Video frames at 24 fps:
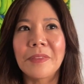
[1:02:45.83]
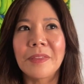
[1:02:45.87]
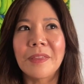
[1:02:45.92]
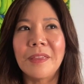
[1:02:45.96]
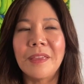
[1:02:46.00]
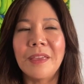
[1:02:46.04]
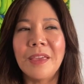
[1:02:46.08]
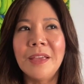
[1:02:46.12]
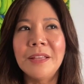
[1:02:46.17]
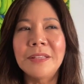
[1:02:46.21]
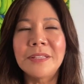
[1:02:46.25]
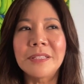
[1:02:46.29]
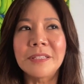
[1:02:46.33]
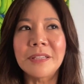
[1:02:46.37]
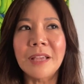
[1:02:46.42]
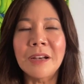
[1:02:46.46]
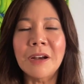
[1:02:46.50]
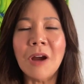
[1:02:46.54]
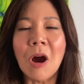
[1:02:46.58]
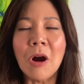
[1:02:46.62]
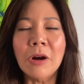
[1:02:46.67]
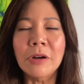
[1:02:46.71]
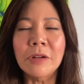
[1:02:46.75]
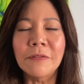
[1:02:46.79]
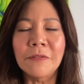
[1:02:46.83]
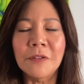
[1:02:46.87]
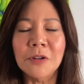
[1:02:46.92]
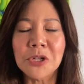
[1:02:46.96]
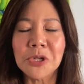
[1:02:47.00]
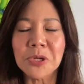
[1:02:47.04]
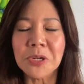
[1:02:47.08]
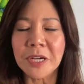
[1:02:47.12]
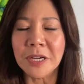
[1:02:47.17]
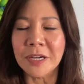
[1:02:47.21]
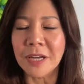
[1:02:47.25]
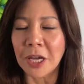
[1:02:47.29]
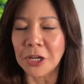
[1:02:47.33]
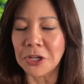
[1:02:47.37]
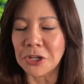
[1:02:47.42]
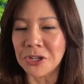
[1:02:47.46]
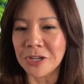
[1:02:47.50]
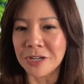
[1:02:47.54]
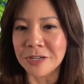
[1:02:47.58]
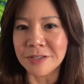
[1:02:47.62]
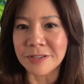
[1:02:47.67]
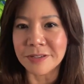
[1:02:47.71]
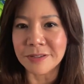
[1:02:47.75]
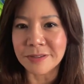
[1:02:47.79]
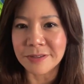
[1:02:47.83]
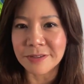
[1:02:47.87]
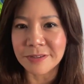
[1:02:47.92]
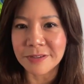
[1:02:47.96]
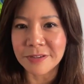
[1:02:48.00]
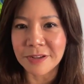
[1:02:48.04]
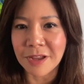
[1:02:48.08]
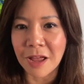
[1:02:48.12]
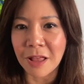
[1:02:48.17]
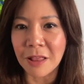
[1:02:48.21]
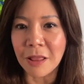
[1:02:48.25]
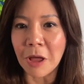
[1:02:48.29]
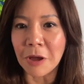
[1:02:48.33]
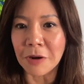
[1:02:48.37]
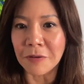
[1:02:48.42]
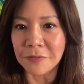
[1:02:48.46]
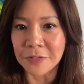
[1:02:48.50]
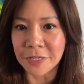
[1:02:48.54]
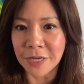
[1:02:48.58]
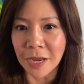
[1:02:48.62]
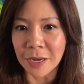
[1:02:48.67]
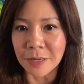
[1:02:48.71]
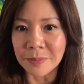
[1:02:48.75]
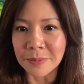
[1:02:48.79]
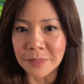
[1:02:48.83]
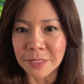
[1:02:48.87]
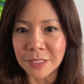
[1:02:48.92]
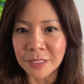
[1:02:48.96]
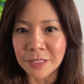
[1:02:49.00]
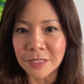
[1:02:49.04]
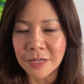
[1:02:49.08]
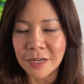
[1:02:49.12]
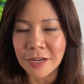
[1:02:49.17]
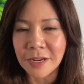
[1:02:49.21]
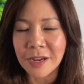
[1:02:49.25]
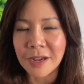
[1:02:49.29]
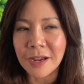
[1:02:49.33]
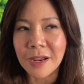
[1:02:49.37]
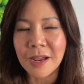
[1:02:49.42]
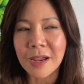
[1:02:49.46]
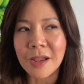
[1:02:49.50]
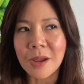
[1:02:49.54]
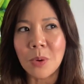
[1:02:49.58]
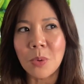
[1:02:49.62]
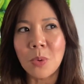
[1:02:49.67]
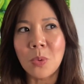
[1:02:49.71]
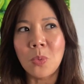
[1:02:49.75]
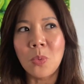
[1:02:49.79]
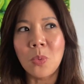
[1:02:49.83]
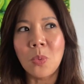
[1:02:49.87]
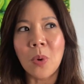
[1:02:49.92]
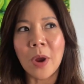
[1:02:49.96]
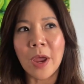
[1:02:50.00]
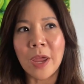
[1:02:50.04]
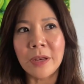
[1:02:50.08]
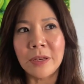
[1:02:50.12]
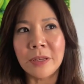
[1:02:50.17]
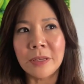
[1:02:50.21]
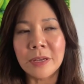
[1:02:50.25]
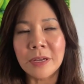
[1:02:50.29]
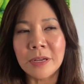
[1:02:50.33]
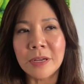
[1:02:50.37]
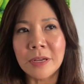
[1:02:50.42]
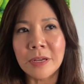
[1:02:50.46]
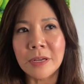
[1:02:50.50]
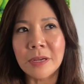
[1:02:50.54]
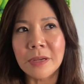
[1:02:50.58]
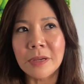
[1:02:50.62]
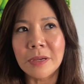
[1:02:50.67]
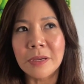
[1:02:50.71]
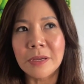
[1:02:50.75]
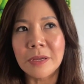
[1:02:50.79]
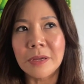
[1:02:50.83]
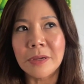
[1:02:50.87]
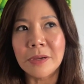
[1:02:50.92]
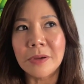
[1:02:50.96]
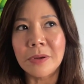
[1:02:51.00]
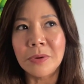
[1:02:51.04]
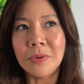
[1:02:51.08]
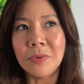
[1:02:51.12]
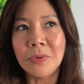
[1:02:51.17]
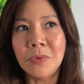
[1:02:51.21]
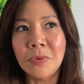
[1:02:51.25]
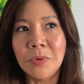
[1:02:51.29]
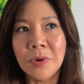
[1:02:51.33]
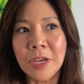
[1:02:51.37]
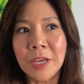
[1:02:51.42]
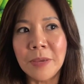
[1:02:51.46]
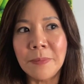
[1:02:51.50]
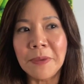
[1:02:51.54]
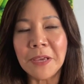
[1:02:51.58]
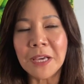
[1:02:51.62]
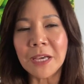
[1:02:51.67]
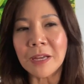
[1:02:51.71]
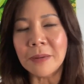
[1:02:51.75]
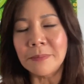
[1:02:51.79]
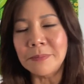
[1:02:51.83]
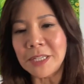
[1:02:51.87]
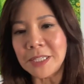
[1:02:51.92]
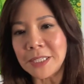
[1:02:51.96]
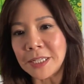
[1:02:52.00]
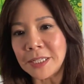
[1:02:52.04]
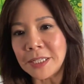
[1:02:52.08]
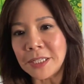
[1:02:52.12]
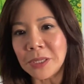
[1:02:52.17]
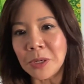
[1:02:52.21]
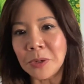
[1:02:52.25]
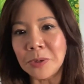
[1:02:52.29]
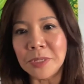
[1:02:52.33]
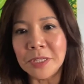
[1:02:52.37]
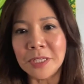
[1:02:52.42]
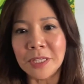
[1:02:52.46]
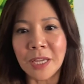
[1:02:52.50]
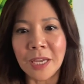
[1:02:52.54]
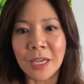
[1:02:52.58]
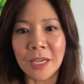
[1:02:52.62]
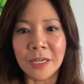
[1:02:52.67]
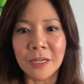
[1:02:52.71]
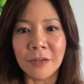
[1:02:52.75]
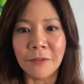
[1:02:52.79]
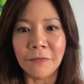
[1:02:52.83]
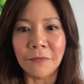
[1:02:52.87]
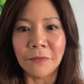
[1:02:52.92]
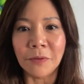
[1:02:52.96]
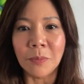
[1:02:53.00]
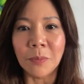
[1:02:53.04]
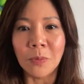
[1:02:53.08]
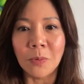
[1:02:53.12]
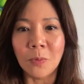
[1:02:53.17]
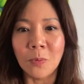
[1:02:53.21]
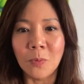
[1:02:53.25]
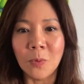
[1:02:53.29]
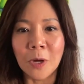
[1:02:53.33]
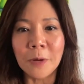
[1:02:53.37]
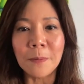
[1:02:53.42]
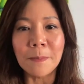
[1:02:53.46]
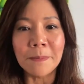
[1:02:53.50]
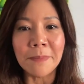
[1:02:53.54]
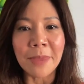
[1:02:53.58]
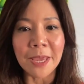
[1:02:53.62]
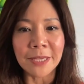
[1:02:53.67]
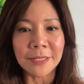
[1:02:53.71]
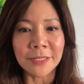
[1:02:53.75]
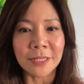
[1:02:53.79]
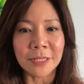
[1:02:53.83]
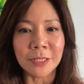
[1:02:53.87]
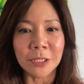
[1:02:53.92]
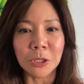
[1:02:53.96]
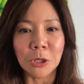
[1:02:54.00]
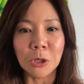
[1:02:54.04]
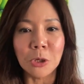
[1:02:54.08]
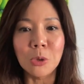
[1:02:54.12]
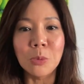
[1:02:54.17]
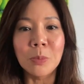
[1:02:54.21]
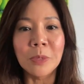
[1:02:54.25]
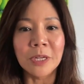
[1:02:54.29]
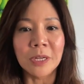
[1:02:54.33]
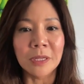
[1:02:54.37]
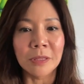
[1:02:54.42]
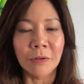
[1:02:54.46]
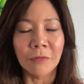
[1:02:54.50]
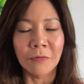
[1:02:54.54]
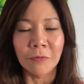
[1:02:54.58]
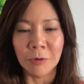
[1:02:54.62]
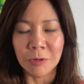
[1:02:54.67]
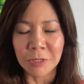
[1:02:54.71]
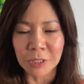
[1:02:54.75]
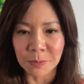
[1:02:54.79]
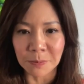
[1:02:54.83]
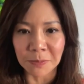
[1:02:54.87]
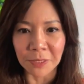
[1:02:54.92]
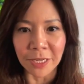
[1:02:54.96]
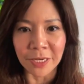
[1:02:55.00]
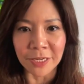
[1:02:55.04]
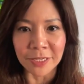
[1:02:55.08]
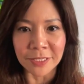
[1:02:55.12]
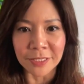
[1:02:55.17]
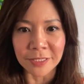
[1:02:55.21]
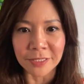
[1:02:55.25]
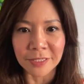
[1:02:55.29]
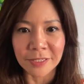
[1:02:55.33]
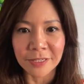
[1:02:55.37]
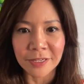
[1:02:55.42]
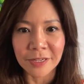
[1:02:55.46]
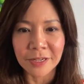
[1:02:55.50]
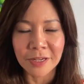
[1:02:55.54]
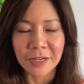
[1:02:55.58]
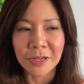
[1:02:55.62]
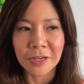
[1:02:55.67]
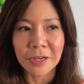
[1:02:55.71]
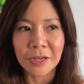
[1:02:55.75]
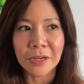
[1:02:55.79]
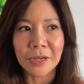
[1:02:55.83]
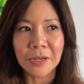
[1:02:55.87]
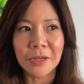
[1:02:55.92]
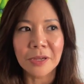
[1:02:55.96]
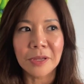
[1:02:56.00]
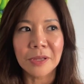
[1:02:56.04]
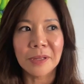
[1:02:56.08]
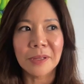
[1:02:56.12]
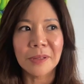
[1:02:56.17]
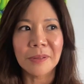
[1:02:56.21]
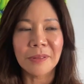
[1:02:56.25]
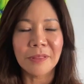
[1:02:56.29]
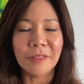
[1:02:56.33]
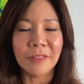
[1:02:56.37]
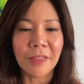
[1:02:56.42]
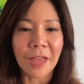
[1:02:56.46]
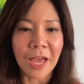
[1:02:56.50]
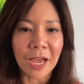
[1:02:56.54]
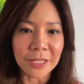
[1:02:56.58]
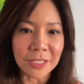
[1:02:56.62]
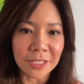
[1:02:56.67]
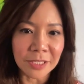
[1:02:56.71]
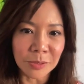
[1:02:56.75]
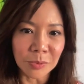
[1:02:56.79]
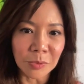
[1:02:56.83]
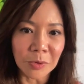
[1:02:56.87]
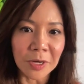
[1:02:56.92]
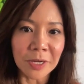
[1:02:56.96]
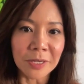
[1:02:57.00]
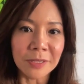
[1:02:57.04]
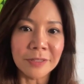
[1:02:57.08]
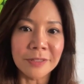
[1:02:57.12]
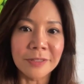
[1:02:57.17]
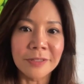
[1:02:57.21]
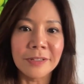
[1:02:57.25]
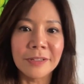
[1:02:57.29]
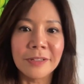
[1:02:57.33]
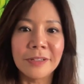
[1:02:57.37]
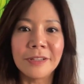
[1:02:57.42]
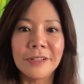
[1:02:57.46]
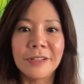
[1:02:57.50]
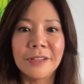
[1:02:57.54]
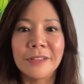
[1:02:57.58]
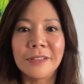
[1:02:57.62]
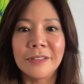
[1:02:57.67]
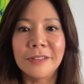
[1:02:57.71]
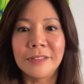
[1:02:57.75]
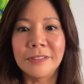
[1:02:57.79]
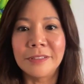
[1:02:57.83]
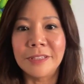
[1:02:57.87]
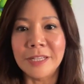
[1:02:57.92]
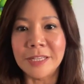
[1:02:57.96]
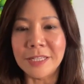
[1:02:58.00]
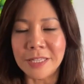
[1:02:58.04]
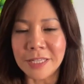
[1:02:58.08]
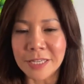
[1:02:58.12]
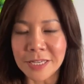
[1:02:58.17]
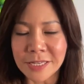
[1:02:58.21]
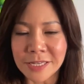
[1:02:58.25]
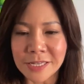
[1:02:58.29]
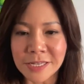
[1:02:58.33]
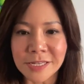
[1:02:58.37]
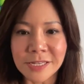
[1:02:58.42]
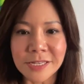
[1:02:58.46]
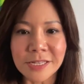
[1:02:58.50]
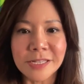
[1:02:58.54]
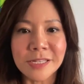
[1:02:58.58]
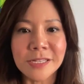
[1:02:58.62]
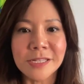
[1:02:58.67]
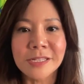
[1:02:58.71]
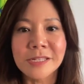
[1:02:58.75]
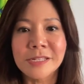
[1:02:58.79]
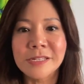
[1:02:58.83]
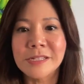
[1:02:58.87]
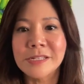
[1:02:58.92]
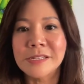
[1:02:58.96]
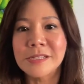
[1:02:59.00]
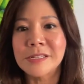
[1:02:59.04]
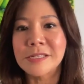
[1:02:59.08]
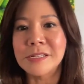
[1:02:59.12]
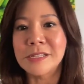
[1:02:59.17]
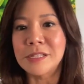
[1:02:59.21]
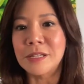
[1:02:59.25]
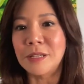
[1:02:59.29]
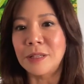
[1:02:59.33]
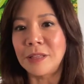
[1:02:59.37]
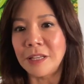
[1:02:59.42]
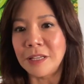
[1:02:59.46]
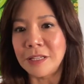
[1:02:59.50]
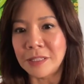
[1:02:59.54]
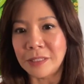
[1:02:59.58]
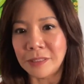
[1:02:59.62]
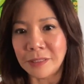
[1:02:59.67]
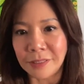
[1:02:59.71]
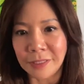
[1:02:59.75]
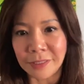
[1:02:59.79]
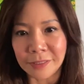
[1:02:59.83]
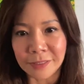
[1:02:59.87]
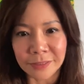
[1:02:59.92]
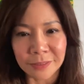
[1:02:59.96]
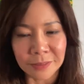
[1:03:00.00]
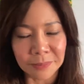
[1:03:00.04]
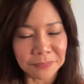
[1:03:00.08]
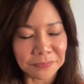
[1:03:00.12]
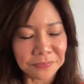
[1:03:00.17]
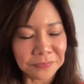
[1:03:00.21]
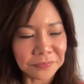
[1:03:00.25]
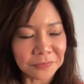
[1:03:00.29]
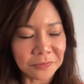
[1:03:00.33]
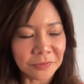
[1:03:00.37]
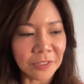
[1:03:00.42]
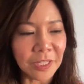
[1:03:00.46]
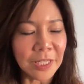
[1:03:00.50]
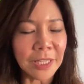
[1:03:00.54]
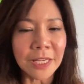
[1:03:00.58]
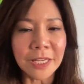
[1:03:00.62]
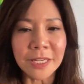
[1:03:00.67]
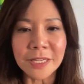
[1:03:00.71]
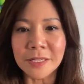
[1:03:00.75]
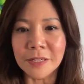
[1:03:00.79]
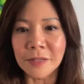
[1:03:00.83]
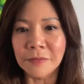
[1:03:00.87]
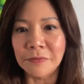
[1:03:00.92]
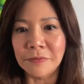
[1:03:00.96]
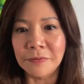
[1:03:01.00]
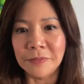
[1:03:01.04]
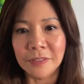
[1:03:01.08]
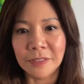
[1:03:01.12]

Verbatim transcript: It's an artificial connection a lot of times. When we become disassociated from what makes us human in the first place, that's when diseases, this, these these feelings of